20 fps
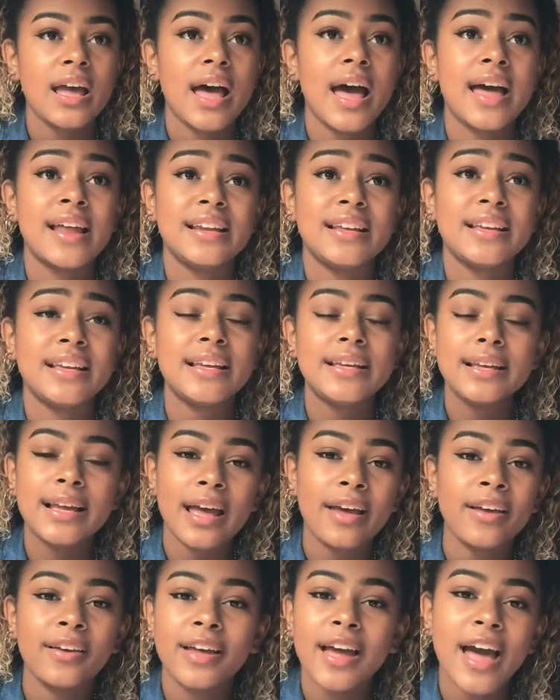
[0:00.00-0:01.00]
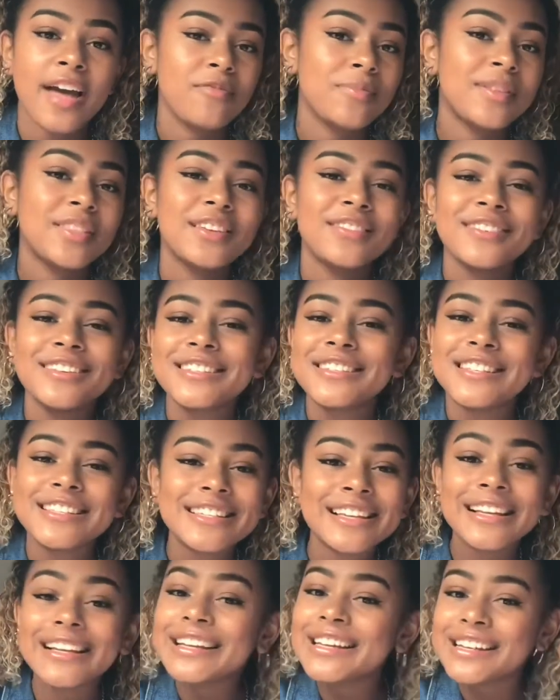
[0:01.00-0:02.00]
and he gave me the
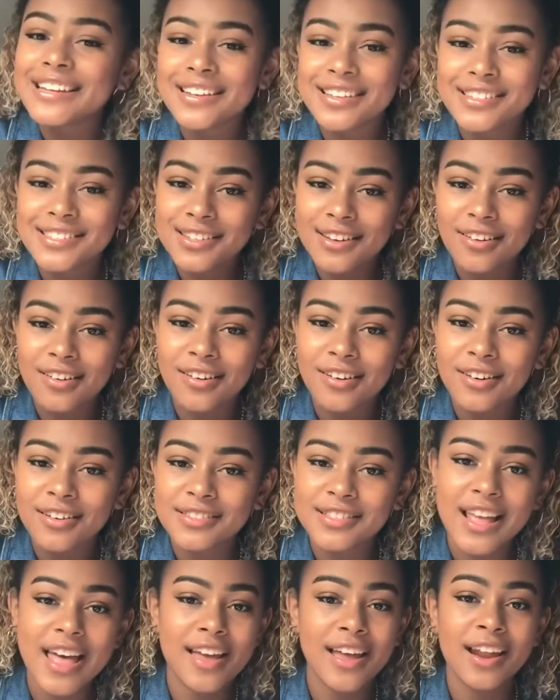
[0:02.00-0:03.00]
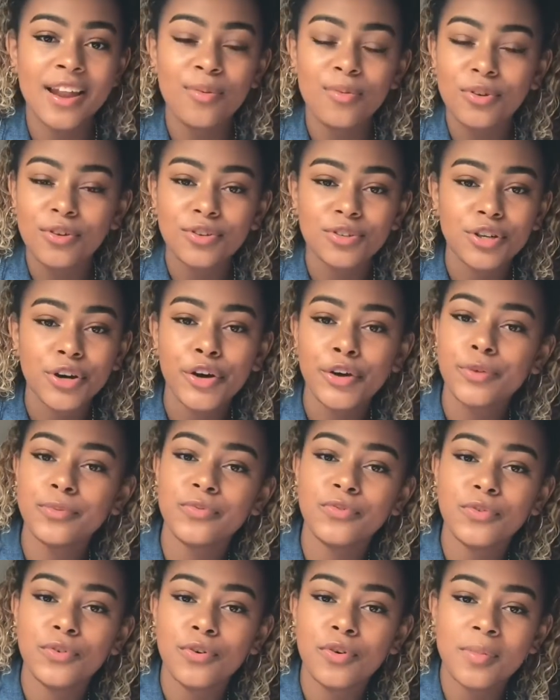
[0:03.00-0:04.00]
nicest, cleanest scars anyone could hope
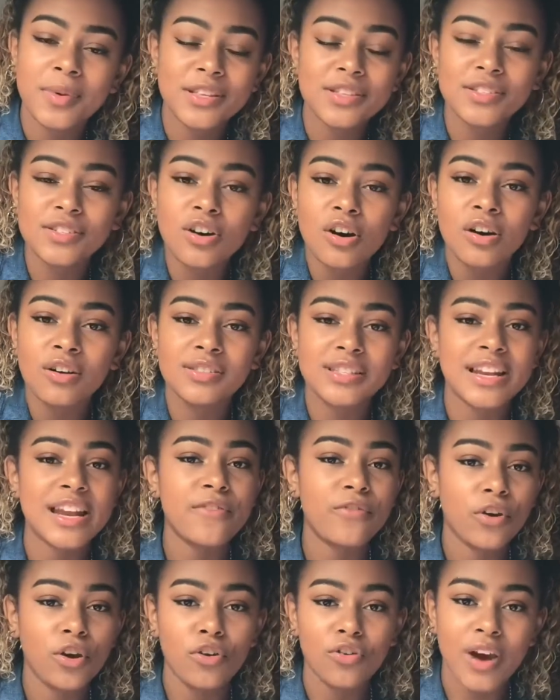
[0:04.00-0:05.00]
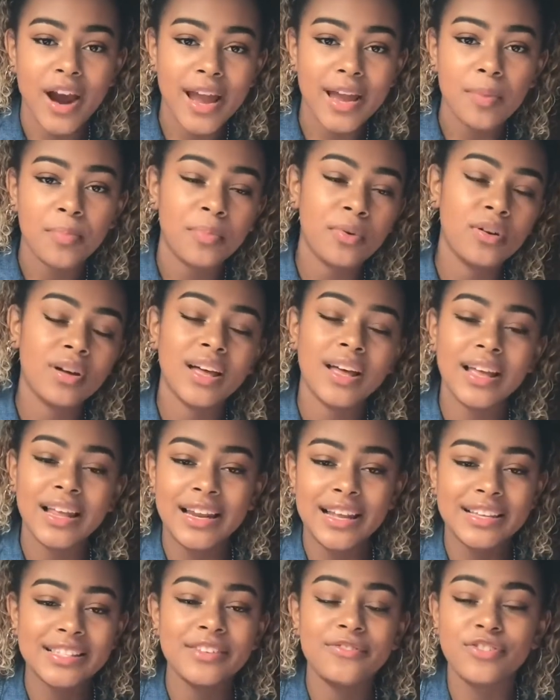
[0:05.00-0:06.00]
for. I mean, scars are never great, but at
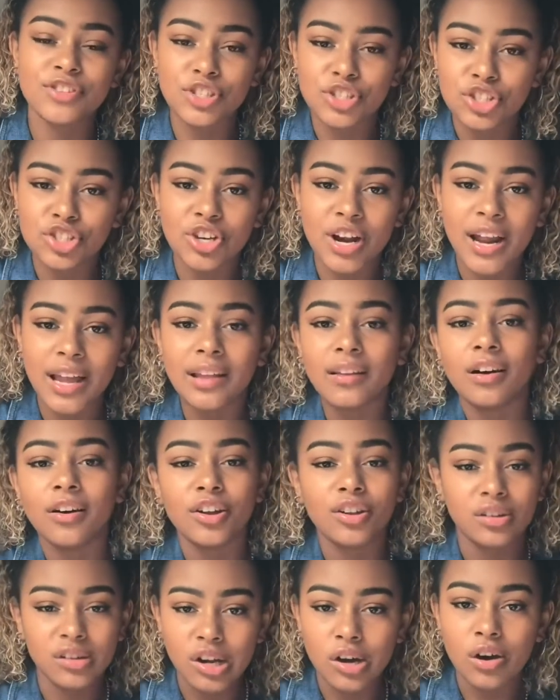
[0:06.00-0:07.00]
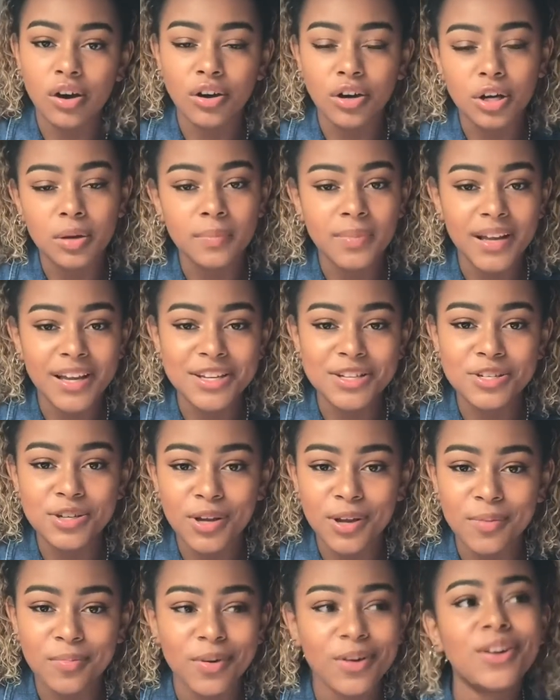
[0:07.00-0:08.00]
least if it's a straight line, you can't complain
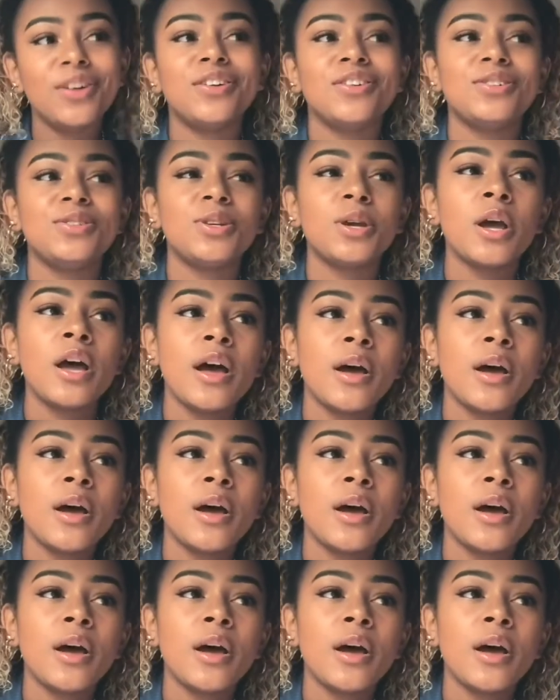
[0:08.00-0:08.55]
too much.